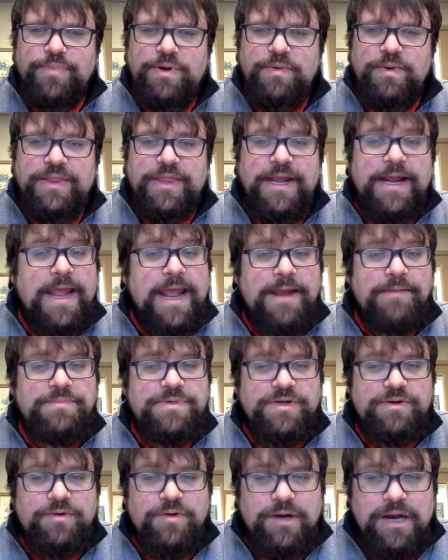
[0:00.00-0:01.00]
But when they came
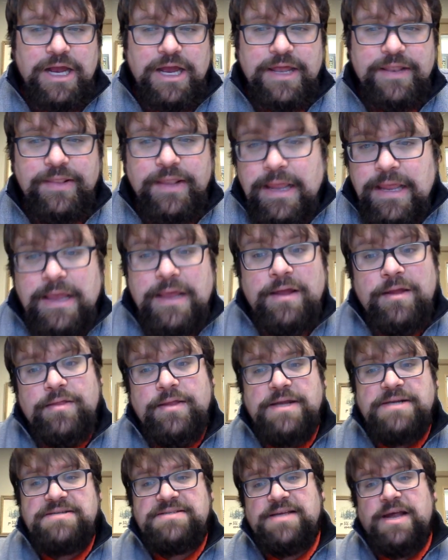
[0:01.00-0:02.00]
to Haran,
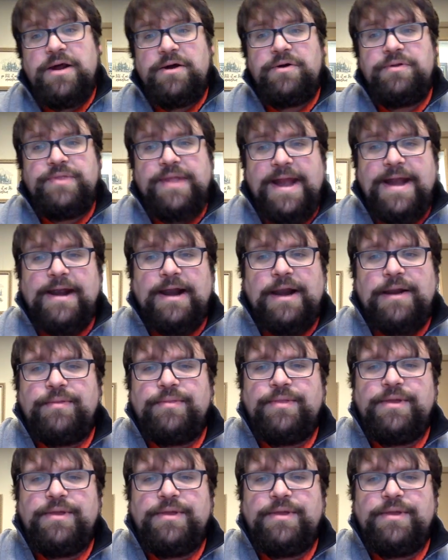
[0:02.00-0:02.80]
they settled there.